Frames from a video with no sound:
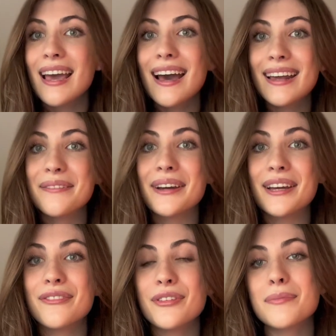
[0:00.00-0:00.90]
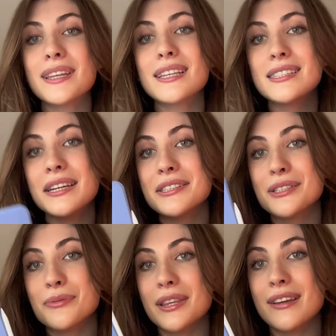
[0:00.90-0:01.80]
Anyway, for me this case
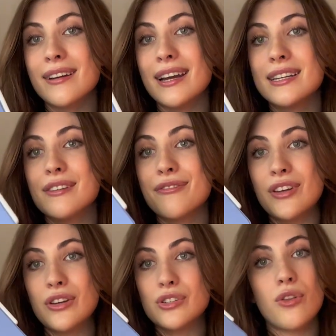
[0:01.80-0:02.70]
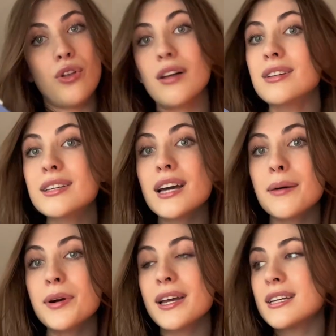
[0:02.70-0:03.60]
is really great because it feels a lot like the
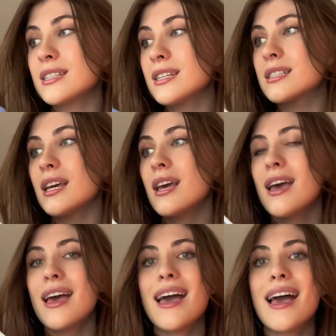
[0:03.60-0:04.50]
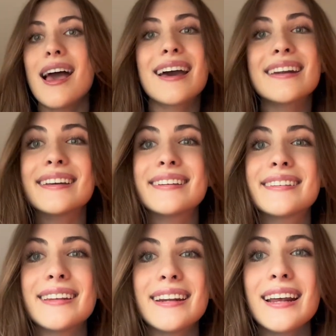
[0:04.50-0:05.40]
Apple cases, and
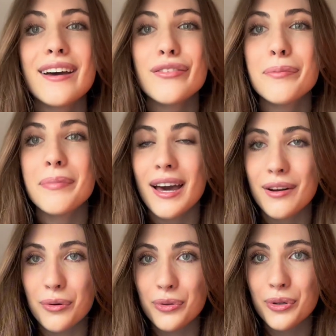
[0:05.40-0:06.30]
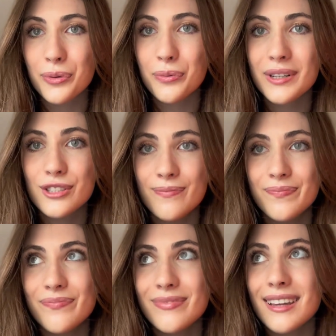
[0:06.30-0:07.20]
it didn't have the pen holder, which
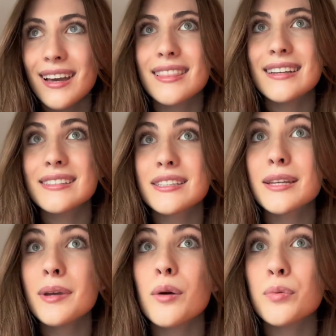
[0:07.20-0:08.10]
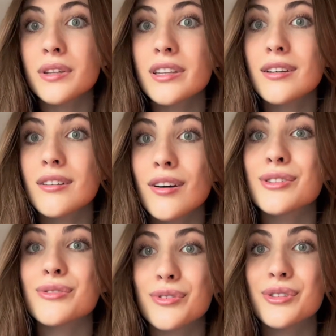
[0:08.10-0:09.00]
this is gonna be a really
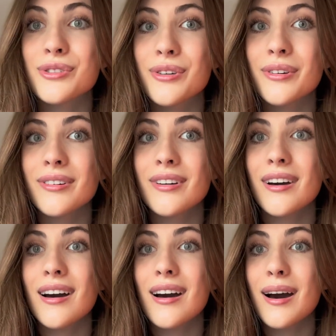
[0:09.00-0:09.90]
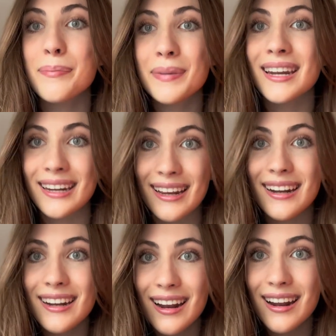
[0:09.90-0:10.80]
controversial
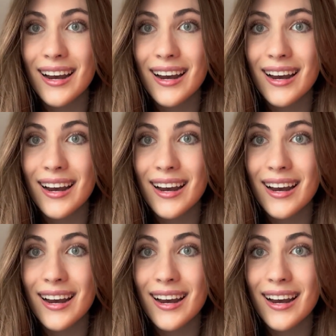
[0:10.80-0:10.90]
opinion,